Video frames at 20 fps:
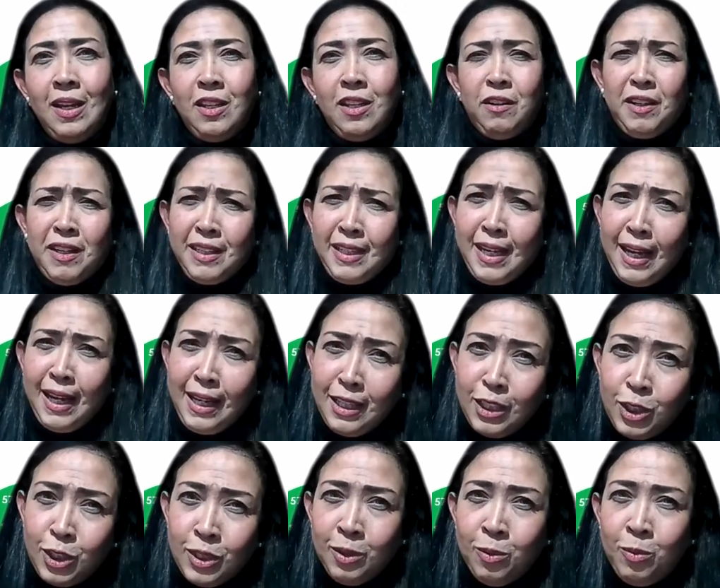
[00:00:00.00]
They're
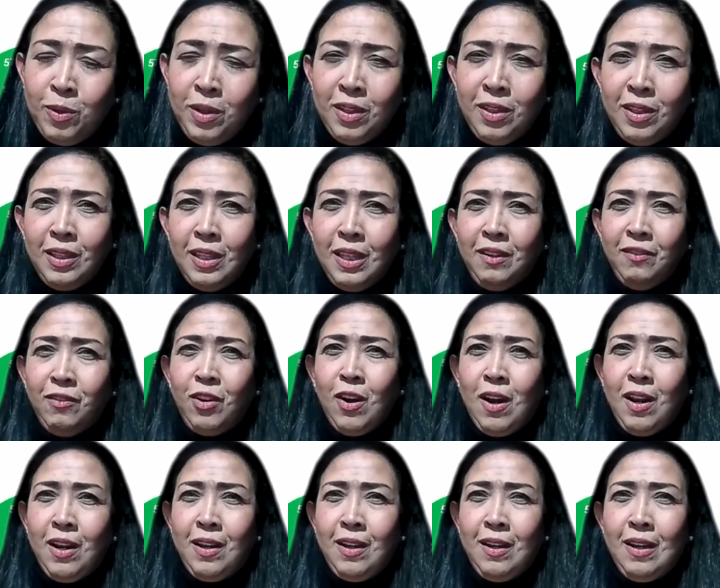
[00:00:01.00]
engaging with it. They've
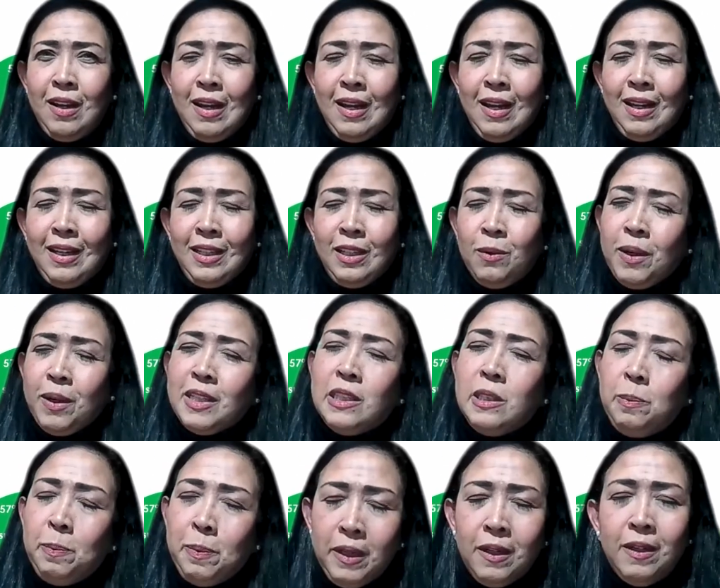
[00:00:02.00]
got to,
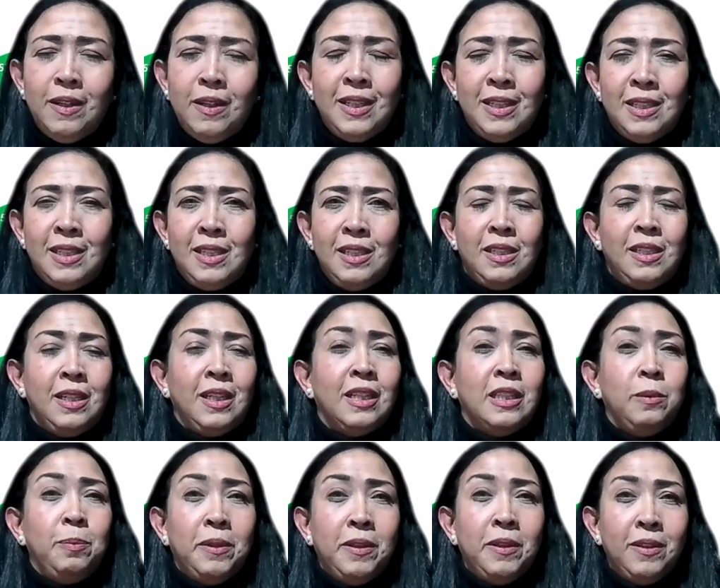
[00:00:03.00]
experience it to
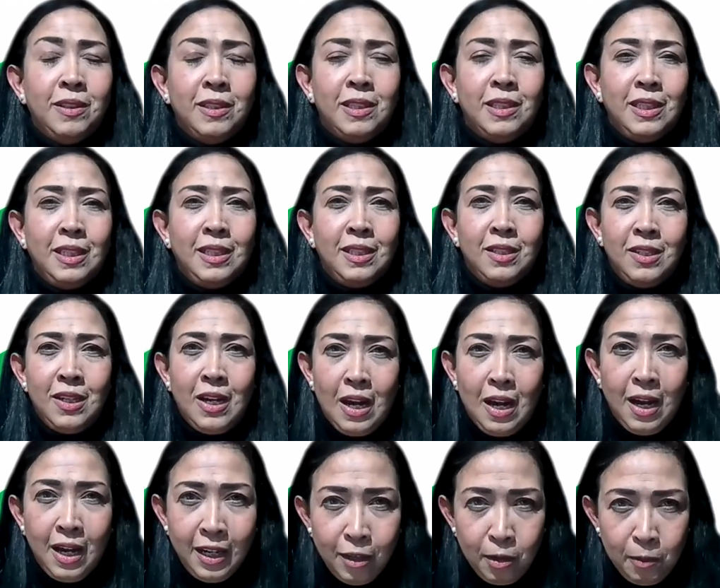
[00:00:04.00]
experience the
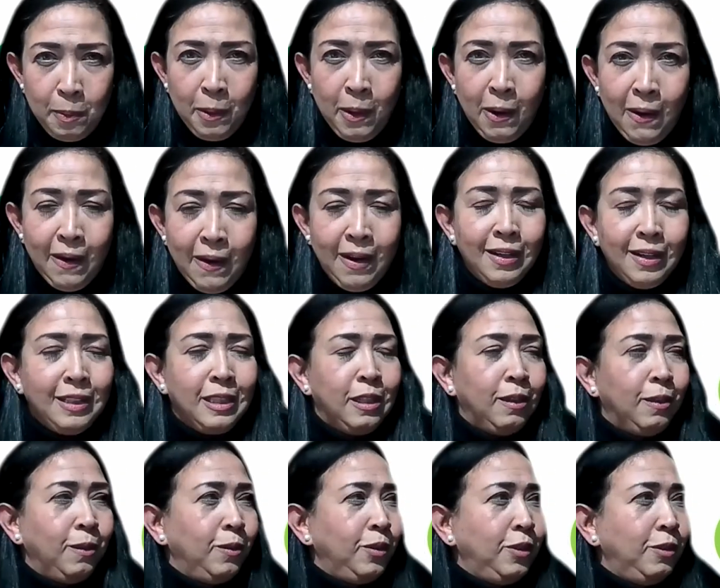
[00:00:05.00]
entire product.
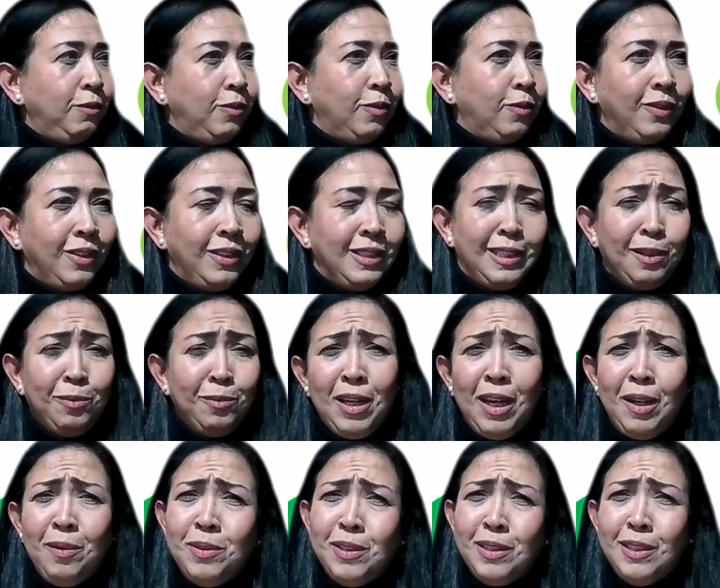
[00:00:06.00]
So
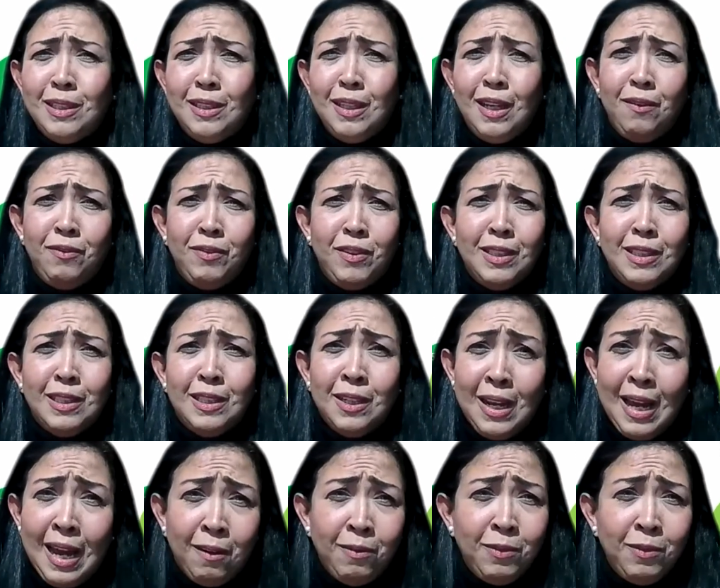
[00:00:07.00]
sometimes it's left as an
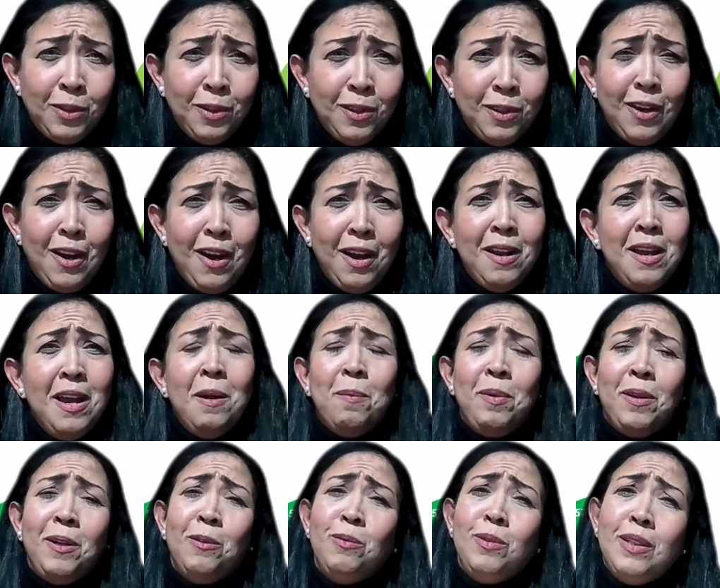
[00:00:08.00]
afterthought,
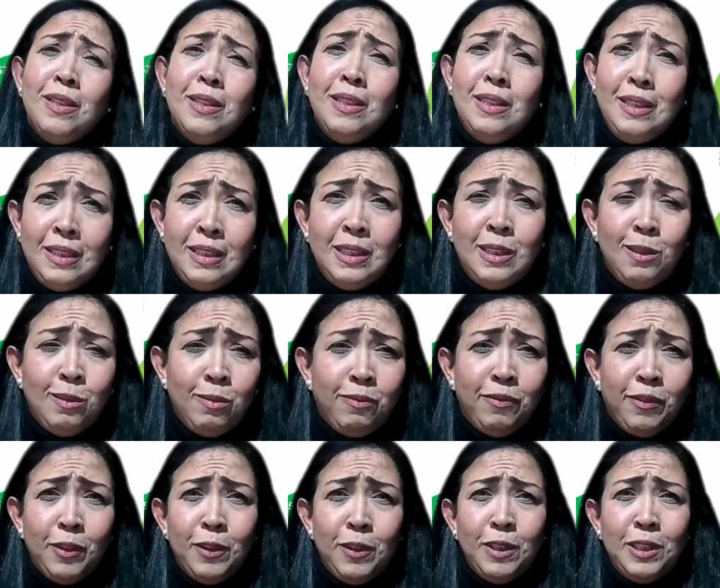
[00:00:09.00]
but it really is the
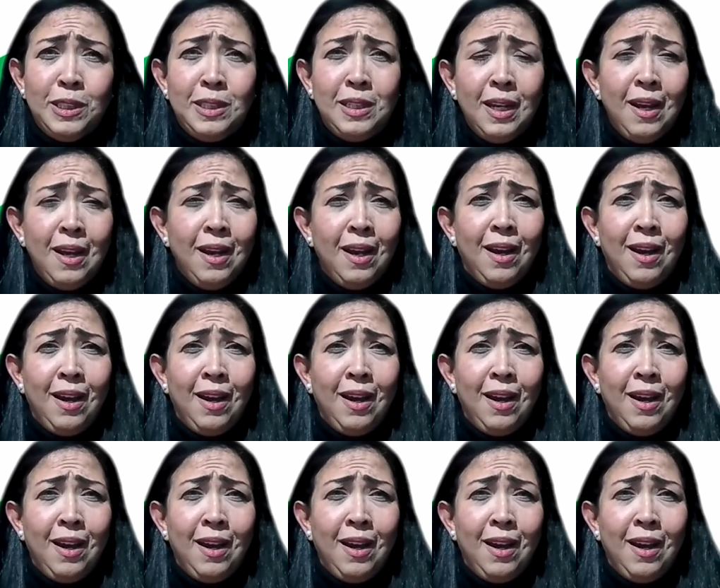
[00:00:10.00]
first